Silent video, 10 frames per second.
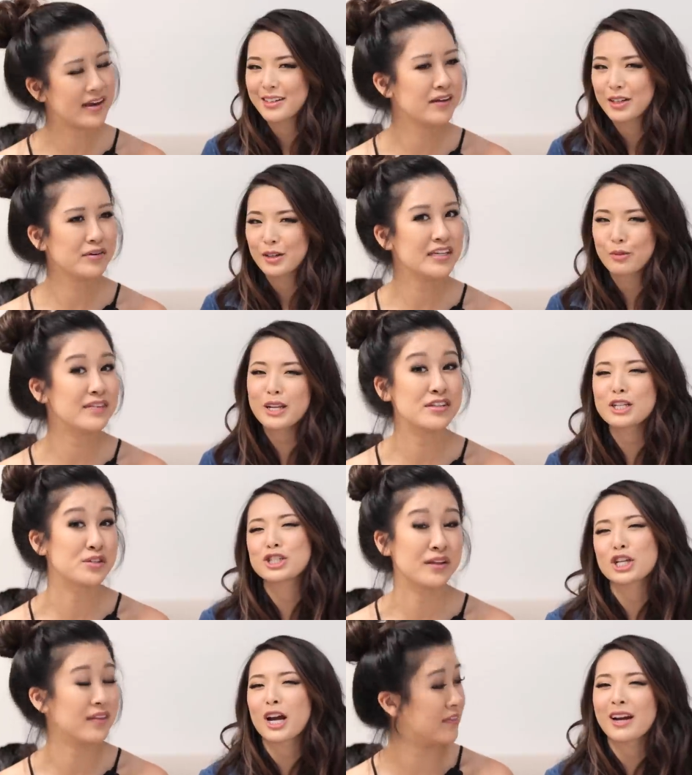Speaker 1: I didn't really what even
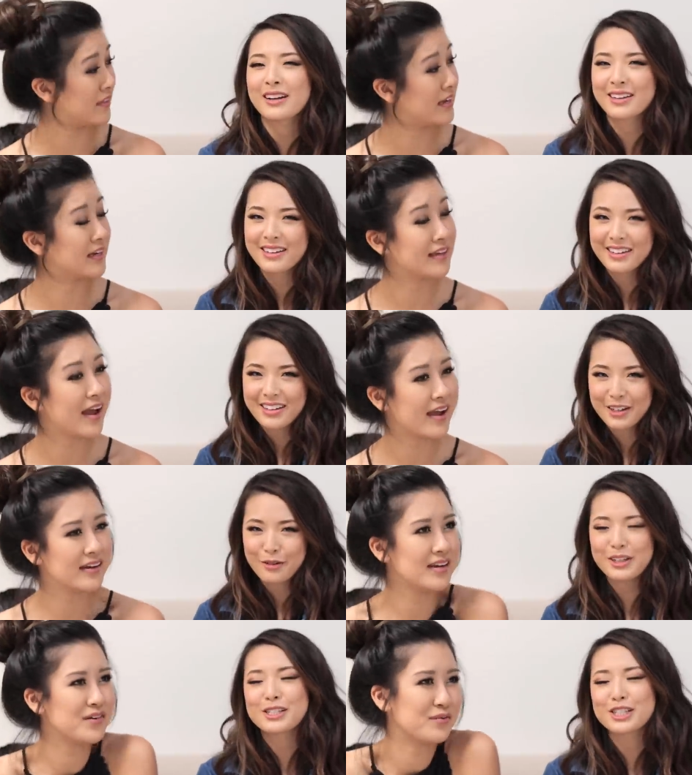do jerk. anything. Yeah, I
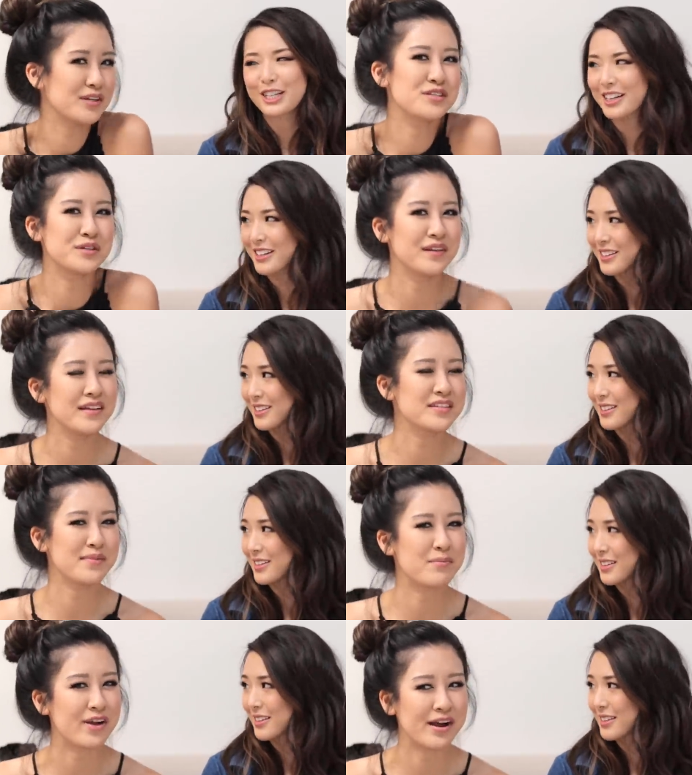didn't even really do anything
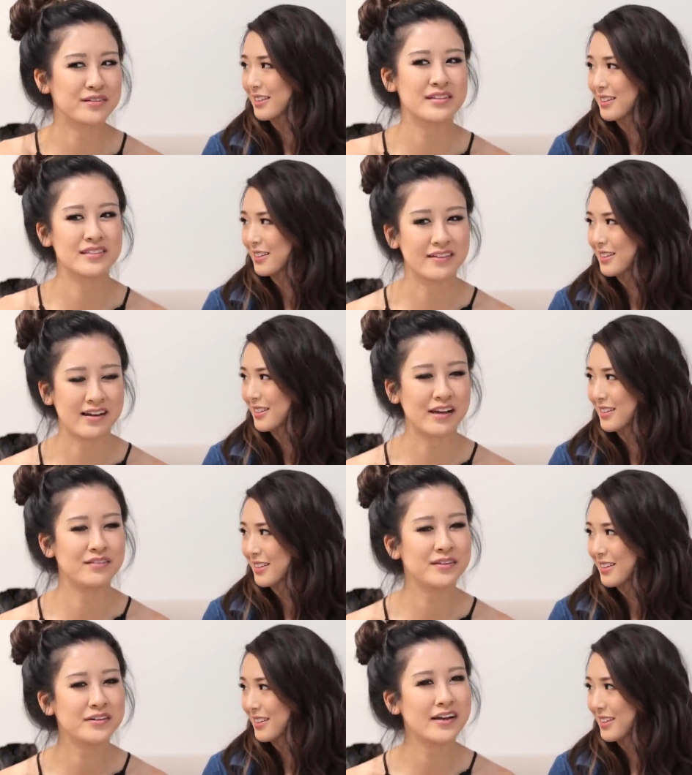to my brows until high
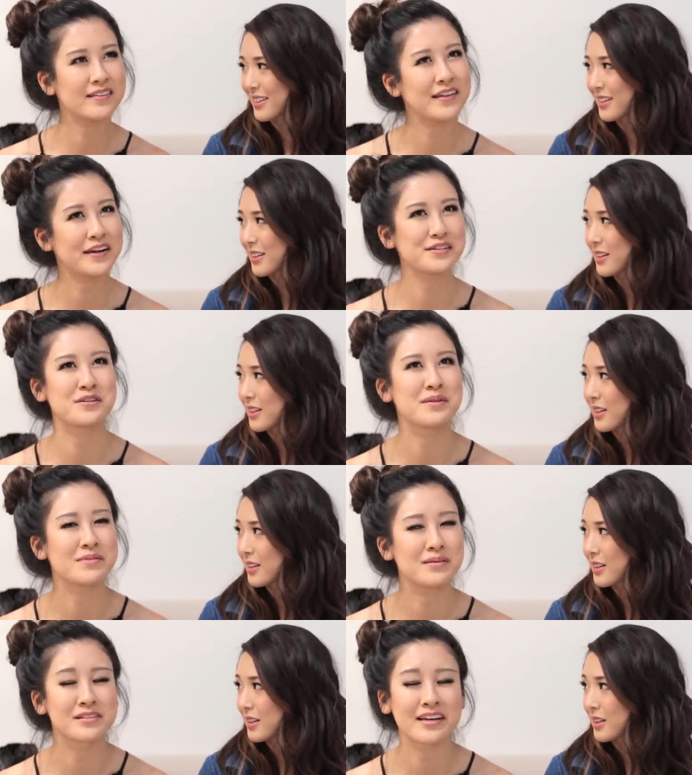school. I think I told my
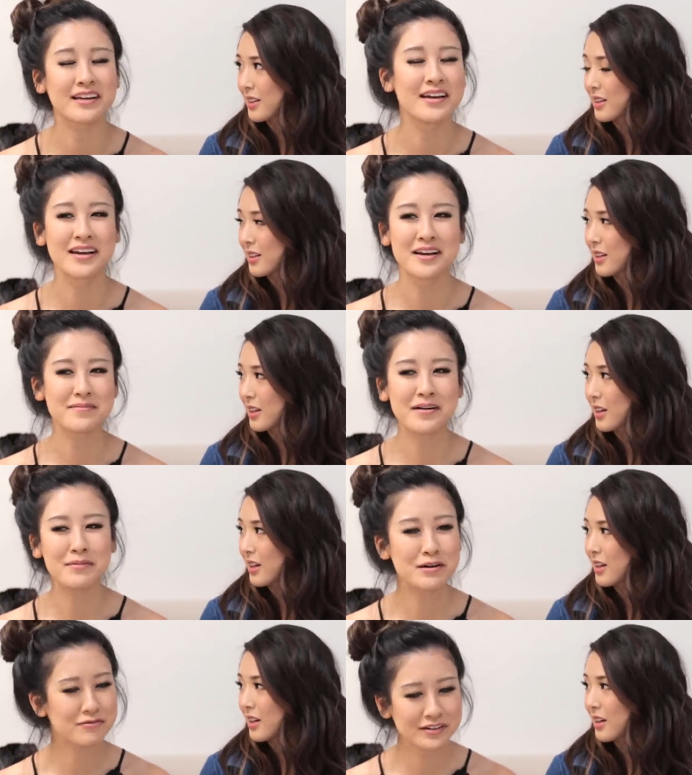mom's like,
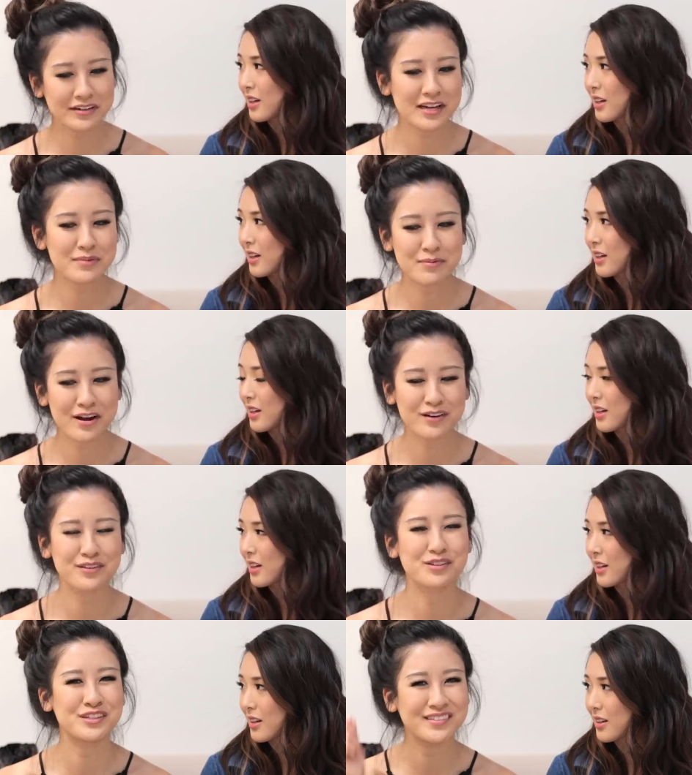mom, I really hate my
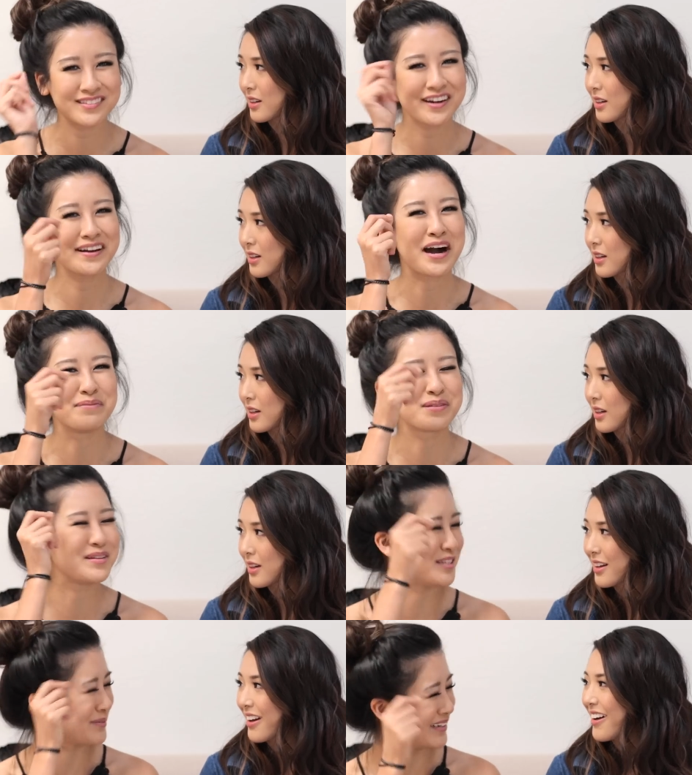brows. So she started helping
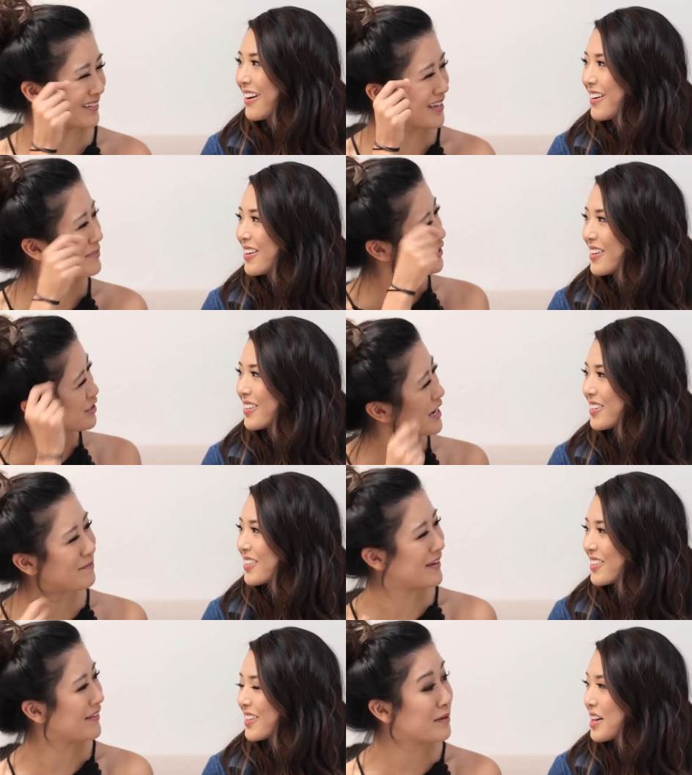me tweeze oh, them and
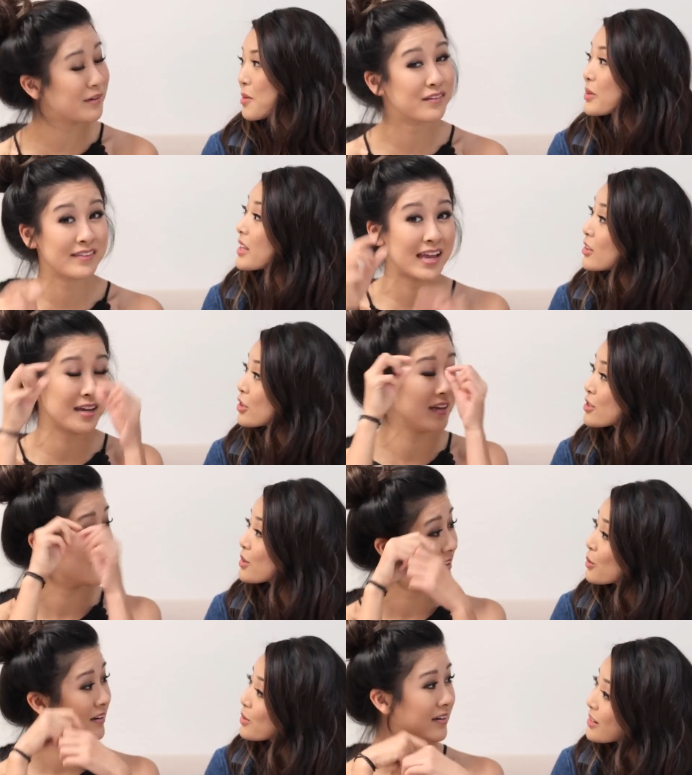shaping them because they, oh, they look
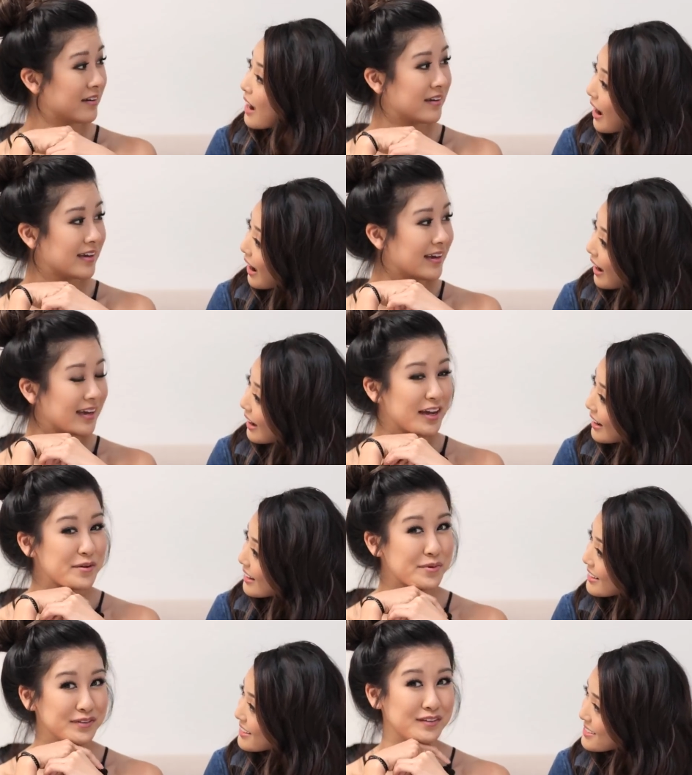so nice.
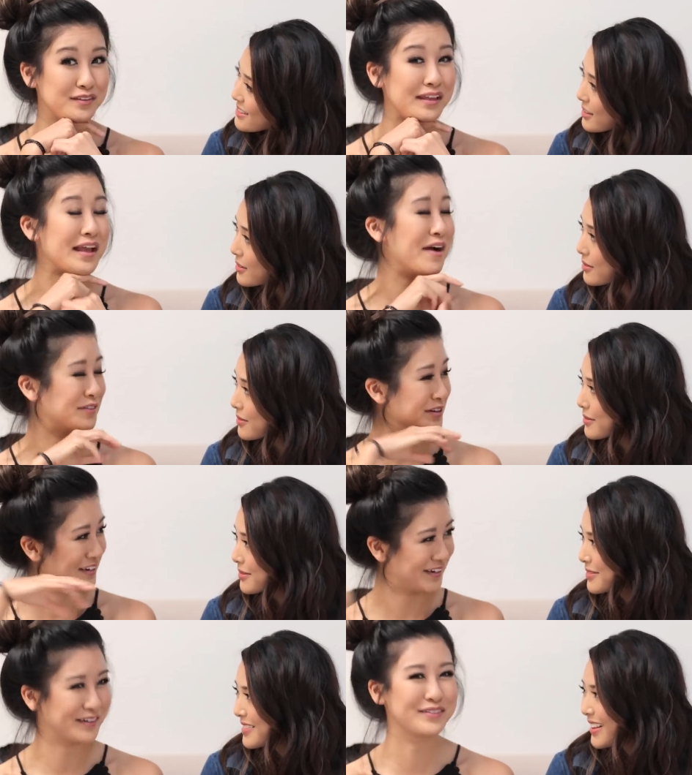Well, this is after
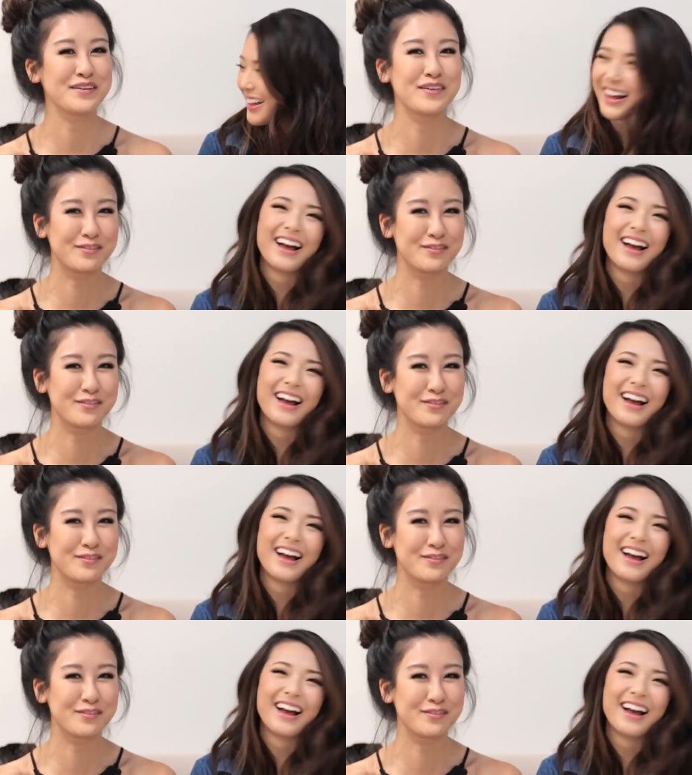years of